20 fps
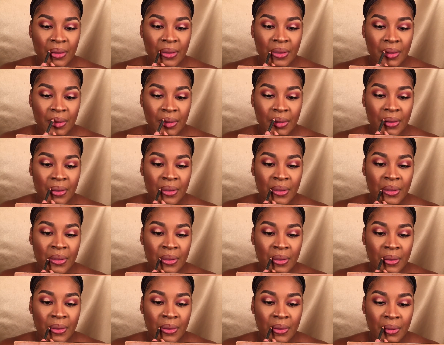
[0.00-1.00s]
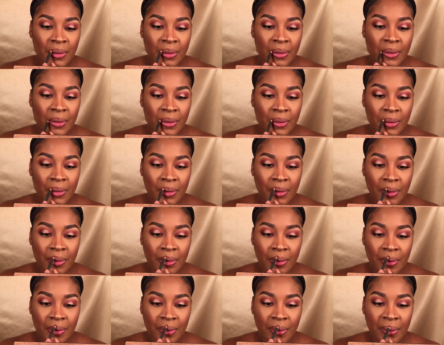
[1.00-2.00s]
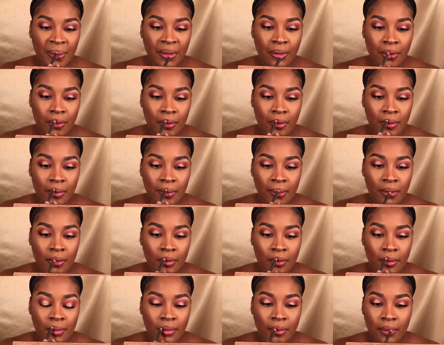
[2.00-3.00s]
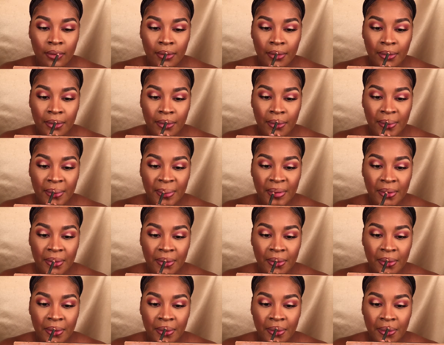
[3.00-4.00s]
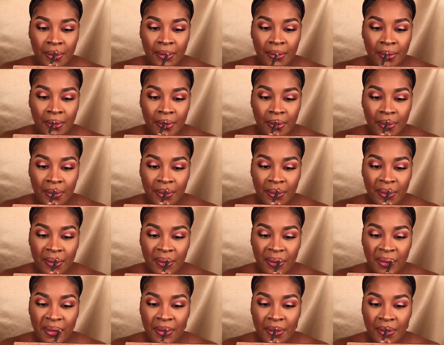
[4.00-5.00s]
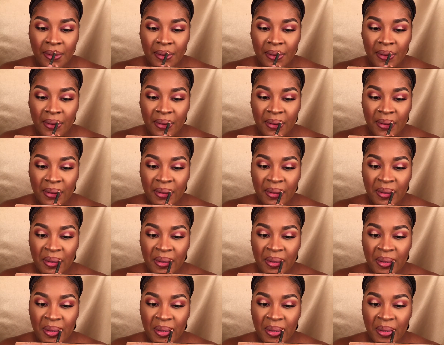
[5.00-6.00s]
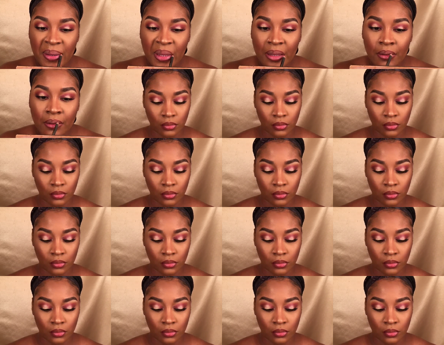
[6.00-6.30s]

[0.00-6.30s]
(no one is talking)